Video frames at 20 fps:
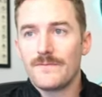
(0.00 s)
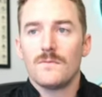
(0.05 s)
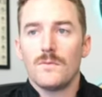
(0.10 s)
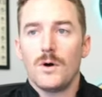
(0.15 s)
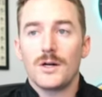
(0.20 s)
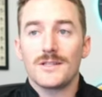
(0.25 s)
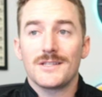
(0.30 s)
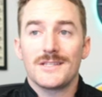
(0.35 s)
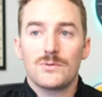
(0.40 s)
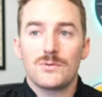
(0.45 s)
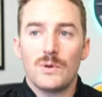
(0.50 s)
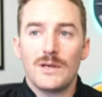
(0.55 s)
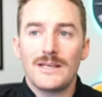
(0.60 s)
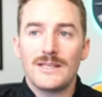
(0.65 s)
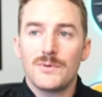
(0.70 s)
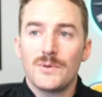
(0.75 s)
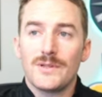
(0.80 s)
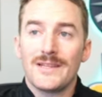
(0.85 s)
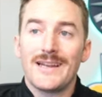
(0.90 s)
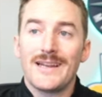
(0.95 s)
On
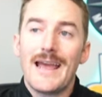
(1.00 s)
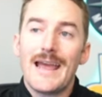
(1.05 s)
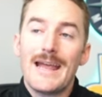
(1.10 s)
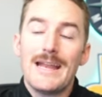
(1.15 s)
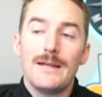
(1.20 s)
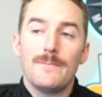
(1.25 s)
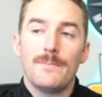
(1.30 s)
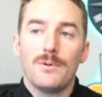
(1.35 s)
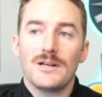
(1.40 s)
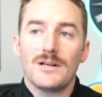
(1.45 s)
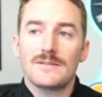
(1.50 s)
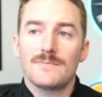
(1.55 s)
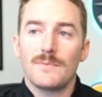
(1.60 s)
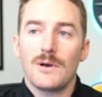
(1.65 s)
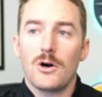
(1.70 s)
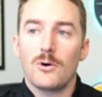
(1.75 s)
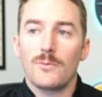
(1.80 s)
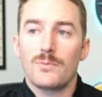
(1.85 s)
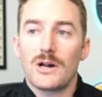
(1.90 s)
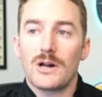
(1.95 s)
swings with an 80 plus
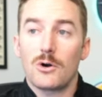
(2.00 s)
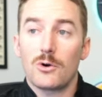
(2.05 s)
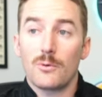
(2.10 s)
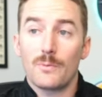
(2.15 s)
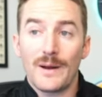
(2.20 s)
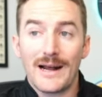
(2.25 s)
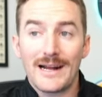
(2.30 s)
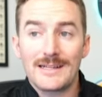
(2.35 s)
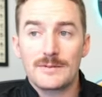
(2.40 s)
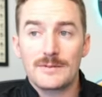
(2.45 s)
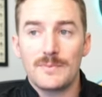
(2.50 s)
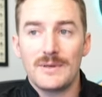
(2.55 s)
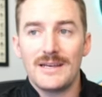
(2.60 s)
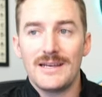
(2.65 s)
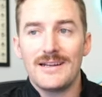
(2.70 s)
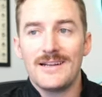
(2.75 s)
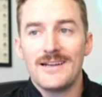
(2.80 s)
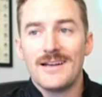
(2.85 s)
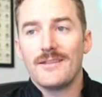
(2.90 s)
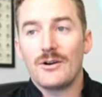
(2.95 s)
mile per hour bat
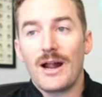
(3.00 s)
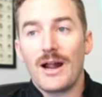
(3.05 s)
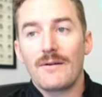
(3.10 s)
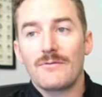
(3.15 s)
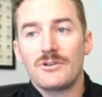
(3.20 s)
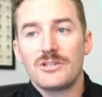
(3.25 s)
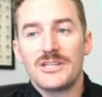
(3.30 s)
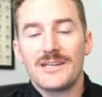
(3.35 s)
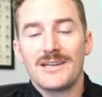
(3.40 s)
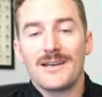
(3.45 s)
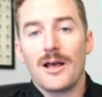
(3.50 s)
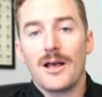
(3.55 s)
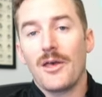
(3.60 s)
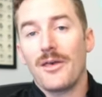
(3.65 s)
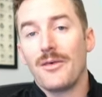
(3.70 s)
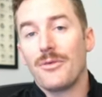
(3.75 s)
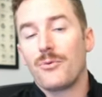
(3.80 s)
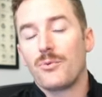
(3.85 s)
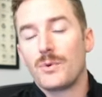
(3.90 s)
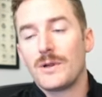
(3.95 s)
speed, they're averaging a
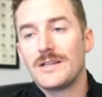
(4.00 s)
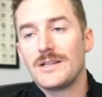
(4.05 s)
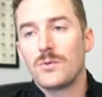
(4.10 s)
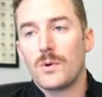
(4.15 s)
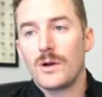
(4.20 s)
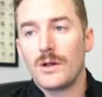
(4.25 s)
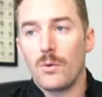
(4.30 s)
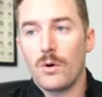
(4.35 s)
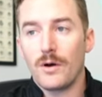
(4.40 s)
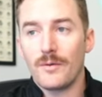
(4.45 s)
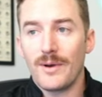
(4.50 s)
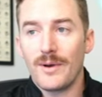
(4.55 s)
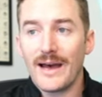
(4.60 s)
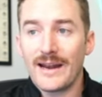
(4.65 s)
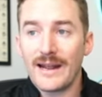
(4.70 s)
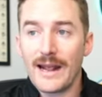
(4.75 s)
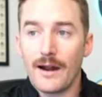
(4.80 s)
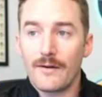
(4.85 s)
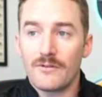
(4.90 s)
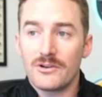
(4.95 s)
321
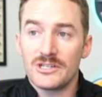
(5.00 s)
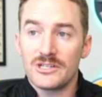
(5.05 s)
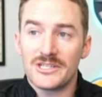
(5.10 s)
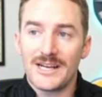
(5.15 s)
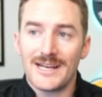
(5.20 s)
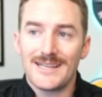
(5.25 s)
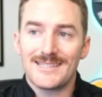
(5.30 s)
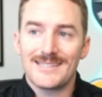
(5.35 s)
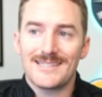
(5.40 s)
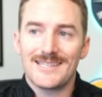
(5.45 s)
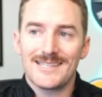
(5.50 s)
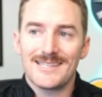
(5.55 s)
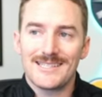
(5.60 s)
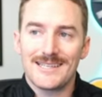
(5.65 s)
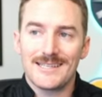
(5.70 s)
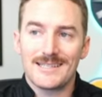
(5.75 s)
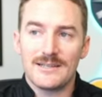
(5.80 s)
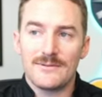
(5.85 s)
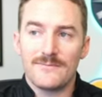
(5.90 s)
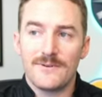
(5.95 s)
batting average, a
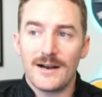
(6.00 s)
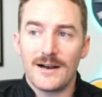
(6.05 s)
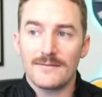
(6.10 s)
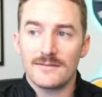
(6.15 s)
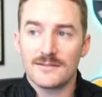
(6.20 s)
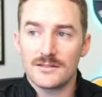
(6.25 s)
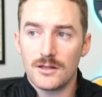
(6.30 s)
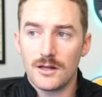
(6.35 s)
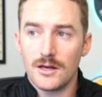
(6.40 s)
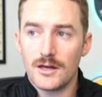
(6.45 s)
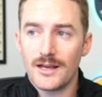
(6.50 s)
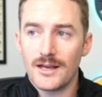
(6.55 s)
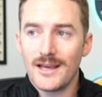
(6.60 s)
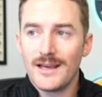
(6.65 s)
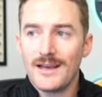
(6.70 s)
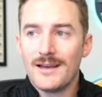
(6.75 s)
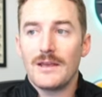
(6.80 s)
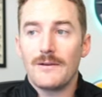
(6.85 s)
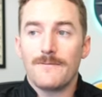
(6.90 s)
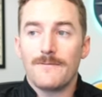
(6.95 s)
665 slug,
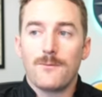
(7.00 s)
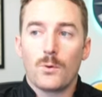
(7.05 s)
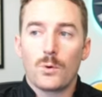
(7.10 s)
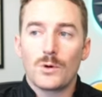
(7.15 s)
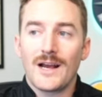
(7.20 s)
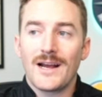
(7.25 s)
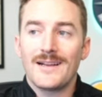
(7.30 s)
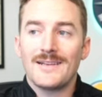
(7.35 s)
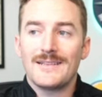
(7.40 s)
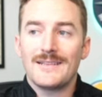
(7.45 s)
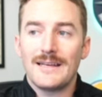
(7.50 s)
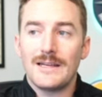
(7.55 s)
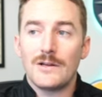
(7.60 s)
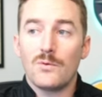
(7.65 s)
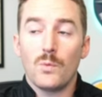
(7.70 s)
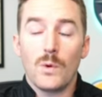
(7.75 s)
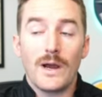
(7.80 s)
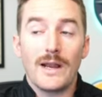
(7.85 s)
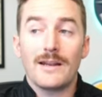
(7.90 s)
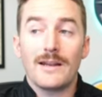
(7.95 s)
a
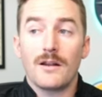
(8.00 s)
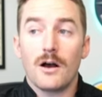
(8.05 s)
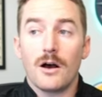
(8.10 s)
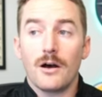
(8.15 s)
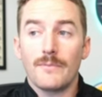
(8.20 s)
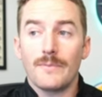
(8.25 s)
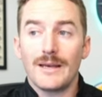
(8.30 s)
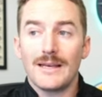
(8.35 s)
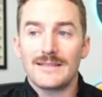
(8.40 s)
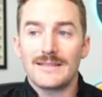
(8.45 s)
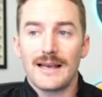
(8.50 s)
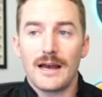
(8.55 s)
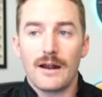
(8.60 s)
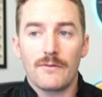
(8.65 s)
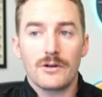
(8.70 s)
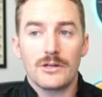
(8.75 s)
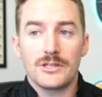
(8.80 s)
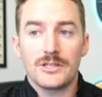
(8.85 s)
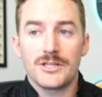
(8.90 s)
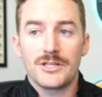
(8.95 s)
419 weighted on base
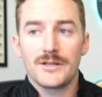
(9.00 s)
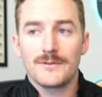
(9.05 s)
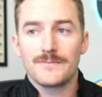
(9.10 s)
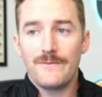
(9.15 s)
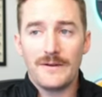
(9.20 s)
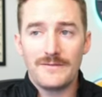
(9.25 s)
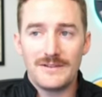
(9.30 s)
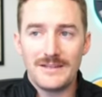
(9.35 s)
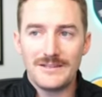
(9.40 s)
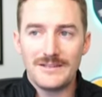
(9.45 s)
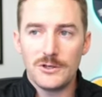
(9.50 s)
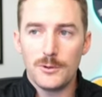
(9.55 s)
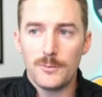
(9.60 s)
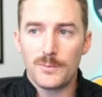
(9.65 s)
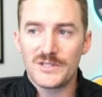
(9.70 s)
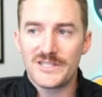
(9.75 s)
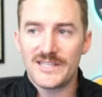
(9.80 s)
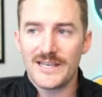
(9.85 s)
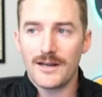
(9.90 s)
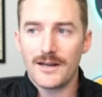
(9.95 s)
average,
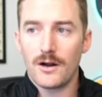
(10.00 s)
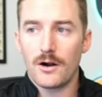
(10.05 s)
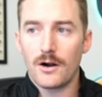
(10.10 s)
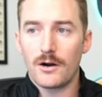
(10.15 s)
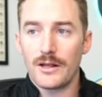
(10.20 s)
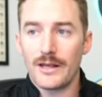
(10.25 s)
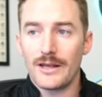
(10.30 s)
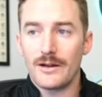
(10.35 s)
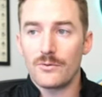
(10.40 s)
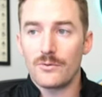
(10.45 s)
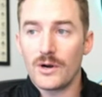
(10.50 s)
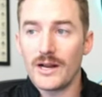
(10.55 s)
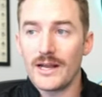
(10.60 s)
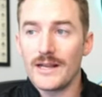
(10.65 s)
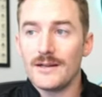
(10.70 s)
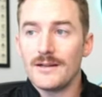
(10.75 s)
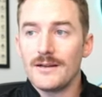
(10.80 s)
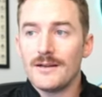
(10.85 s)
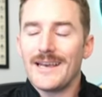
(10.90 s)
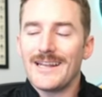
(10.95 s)
52% hard hit
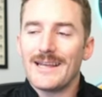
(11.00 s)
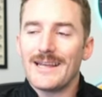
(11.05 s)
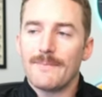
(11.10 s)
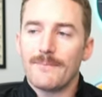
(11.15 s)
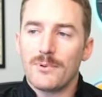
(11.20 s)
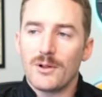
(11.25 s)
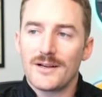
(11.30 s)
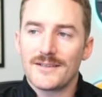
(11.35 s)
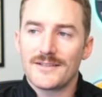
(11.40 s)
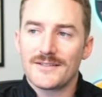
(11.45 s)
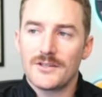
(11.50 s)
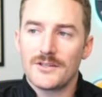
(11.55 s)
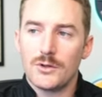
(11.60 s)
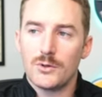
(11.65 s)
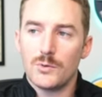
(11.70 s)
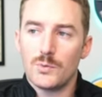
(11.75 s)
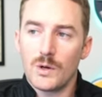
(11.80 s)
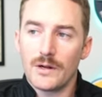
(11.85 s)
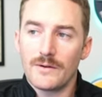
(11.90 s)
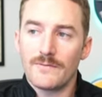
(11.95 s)
rate, and a plus
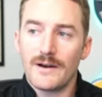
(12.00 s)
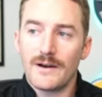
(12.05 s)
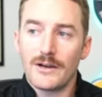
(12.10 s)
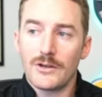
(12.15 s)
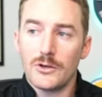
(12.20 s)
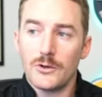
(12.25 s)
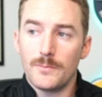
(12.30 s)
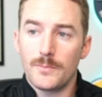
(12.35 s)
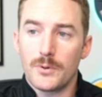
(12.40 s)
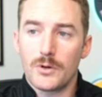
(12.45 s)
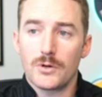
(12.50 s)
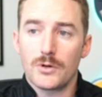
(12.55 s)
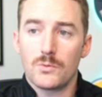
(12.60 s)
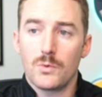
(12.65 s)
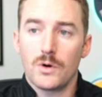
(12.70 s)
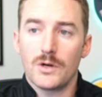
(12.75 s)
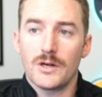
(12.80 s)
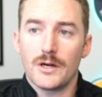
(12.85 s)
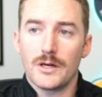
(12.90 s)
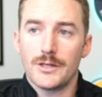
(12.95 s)
2 run value per
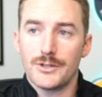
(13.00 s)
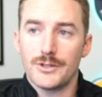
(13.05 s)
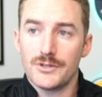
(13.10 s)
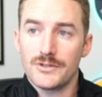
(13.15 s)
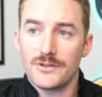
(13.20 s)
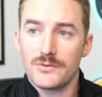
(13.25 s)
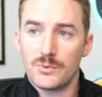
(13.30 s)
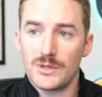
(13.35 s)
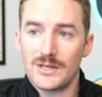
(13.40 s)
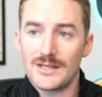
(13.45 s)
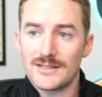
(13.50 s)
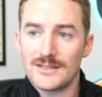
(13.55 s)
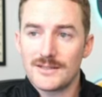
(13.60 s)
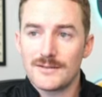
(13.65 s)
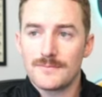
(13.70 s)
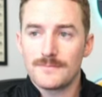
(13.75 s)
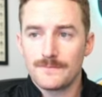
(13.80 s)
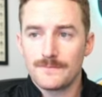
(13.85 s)
100 swings.